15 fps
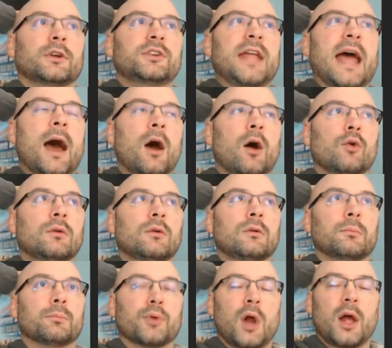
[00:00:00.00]
down
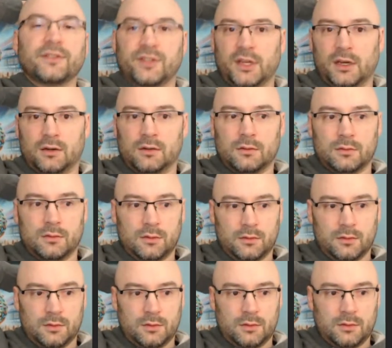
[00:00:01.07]
Brunson,
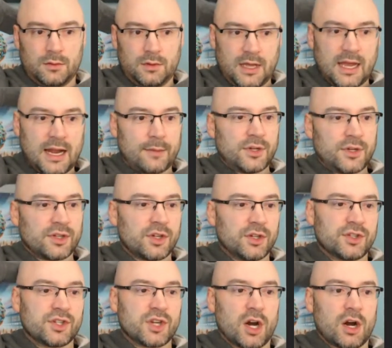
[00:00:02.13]
and I'm just
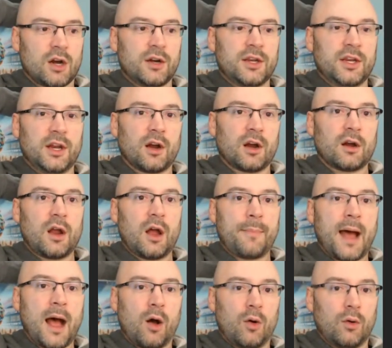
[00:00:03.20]
concerned here
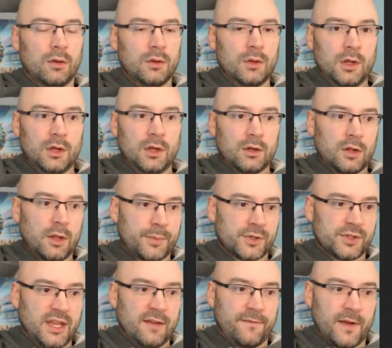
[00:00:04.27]
about Clippers
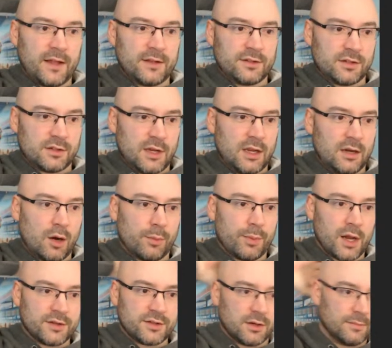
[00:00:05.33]
defense and no
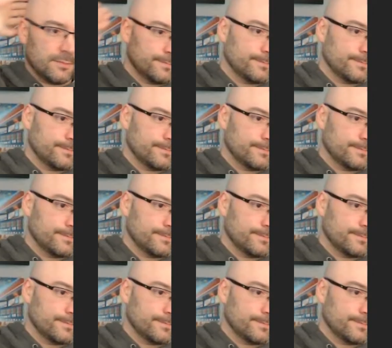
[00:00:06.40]
Brunson.